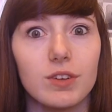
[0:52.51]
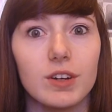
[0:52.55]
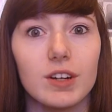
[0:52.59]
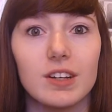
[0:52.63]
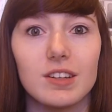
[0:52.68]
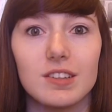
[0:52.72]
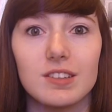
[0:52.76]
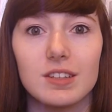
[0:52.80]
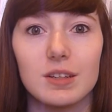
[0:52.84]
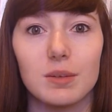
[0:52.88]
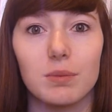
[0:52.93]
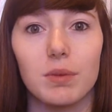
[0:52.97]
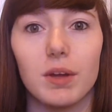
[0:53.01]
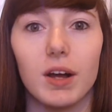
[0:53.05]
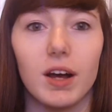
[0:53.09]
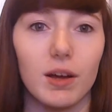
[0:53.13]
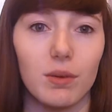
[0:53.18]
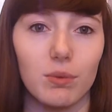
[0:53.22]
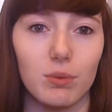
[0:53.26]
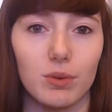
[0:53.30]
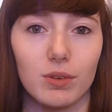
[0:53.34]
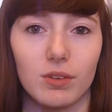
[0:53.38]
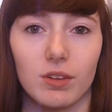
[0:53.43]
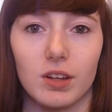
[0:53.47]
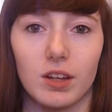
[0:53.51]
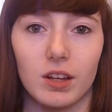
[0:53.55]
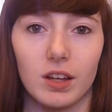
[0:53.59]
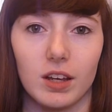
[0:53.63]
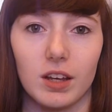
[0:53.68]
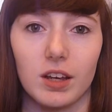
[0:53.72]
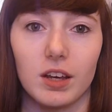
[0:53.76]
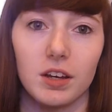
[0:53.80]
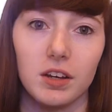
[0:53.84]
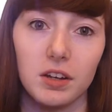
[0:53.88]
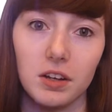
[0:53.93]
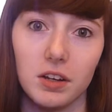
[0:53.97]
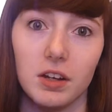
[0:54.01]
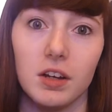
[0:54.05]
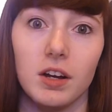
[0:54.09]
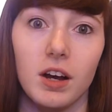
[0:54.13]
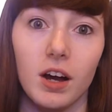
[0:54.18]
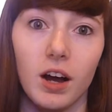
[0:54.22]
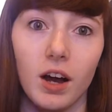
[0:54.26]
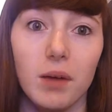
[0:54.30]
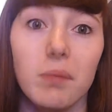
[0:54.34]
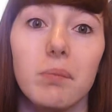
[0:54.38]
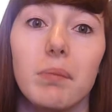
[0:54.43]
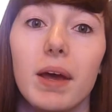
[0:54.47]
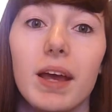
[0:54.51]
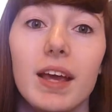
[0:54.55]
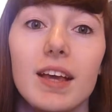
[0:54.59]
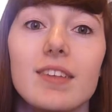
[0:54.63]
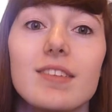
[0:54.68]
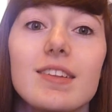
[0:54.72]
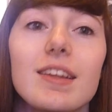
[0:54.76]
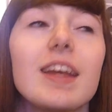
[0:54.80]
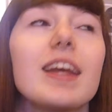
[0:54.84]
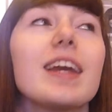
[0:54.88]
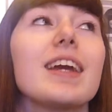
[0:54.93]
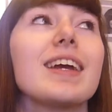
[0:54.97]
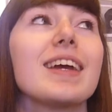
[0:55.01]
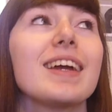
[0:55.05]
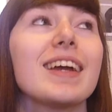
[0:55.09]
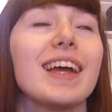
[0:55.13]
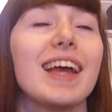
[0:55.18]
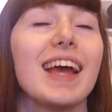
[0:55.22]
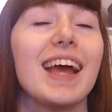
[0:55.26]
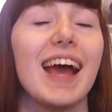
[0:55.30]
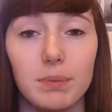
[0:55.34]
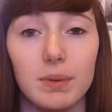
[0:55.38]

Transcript: finally see him live was like amazing.